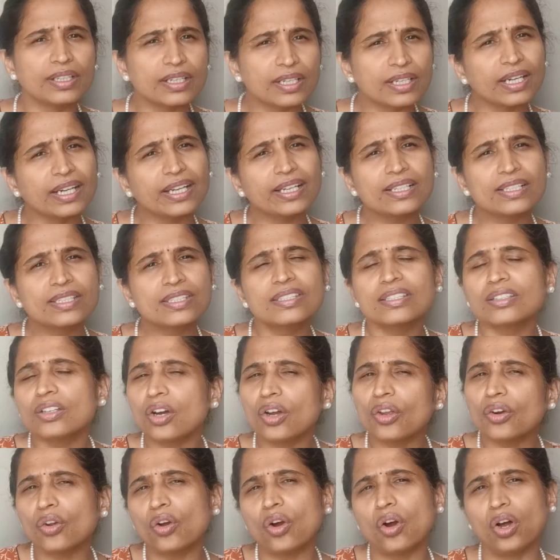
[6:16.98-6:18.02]
drugs
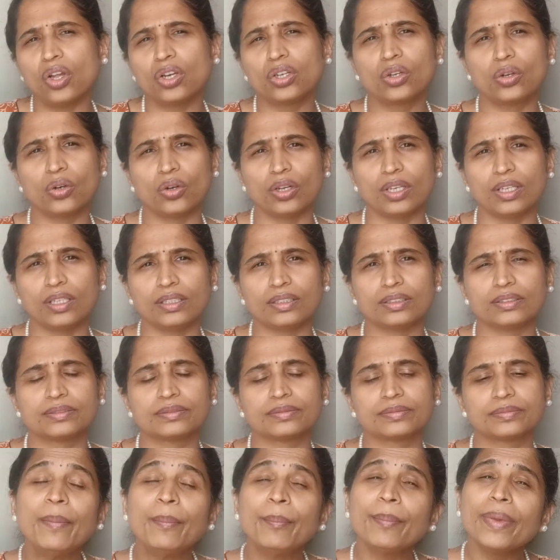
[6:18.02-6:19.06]
or alcohol
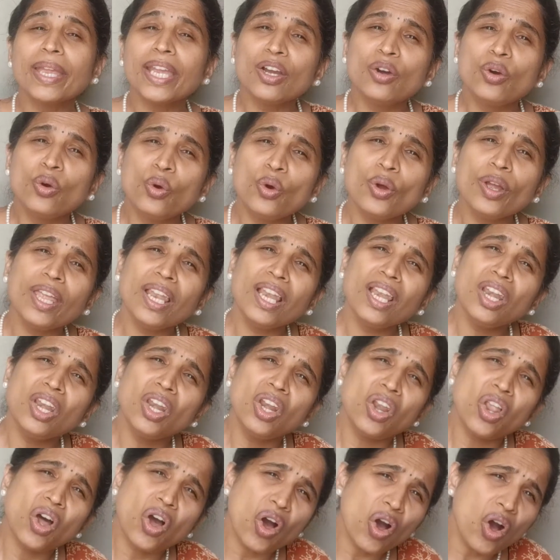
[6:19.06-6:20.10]
may go a
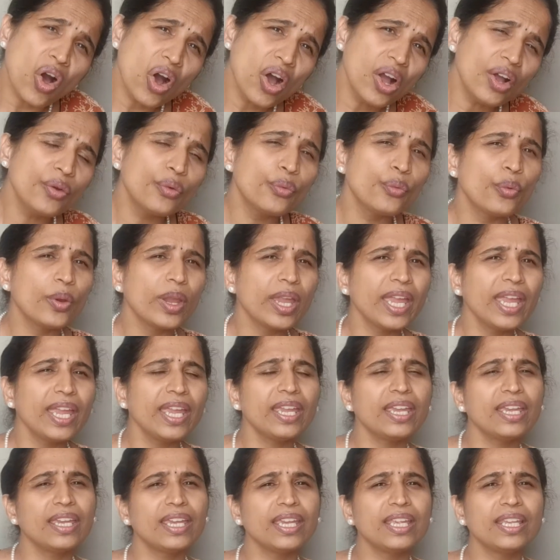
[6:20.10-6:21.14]
long way
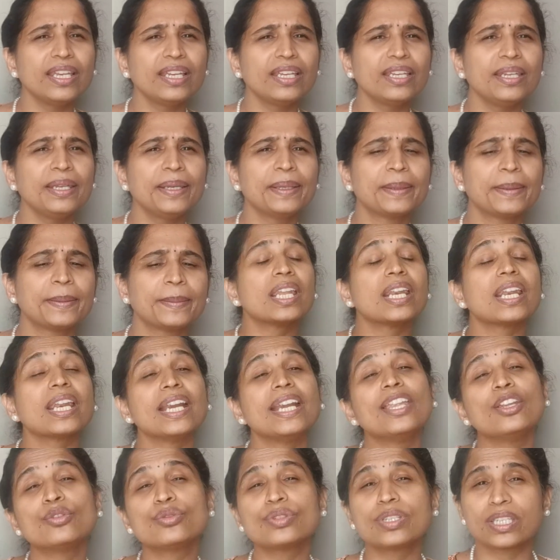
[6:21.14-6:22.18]
in
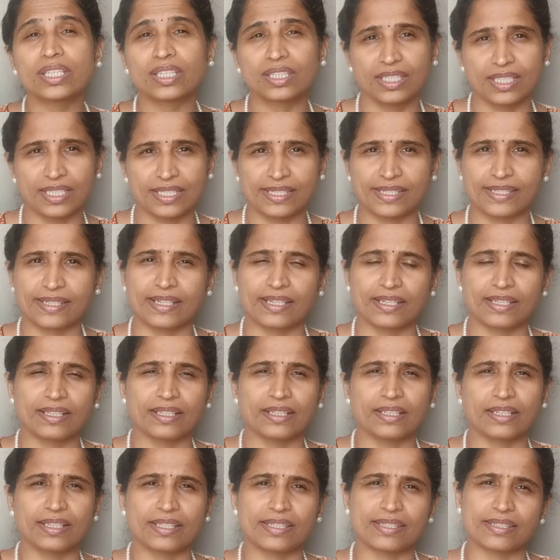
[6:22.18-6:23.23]
reducing these
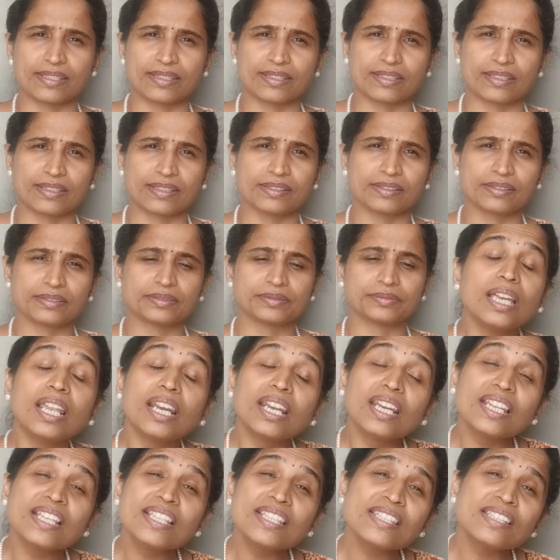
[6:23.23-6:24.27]
risks.
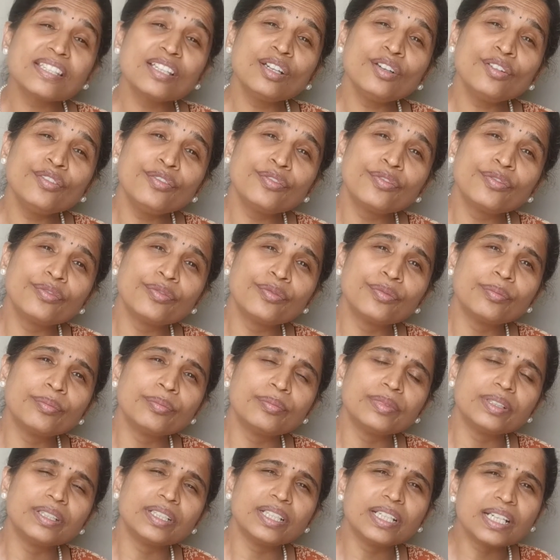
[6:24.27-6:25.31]
Risk
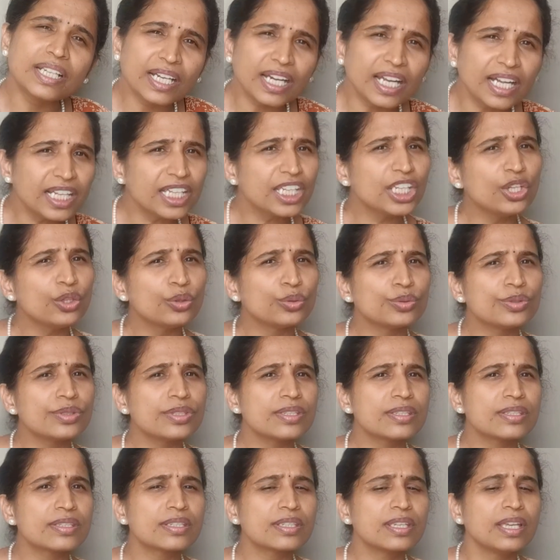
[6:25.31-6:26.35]
of drug
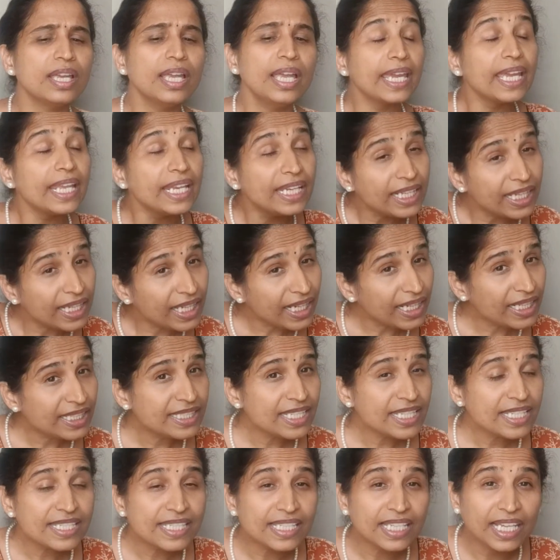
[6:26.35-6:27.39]
use
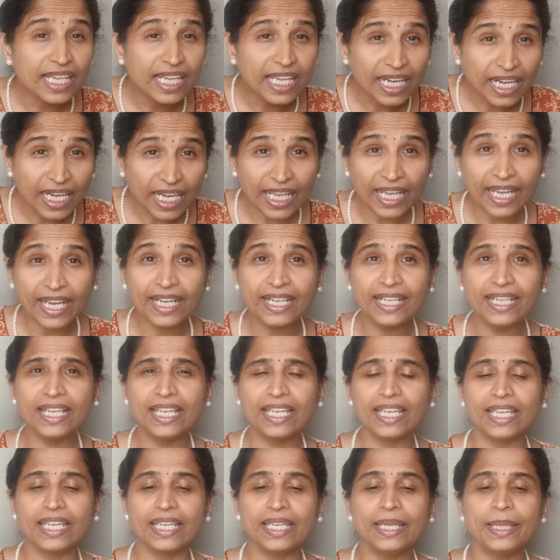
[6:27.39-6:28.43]
increases
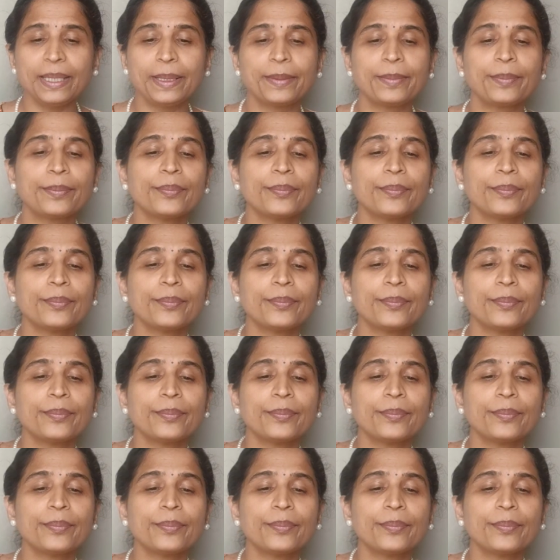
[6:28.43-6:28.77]
greatly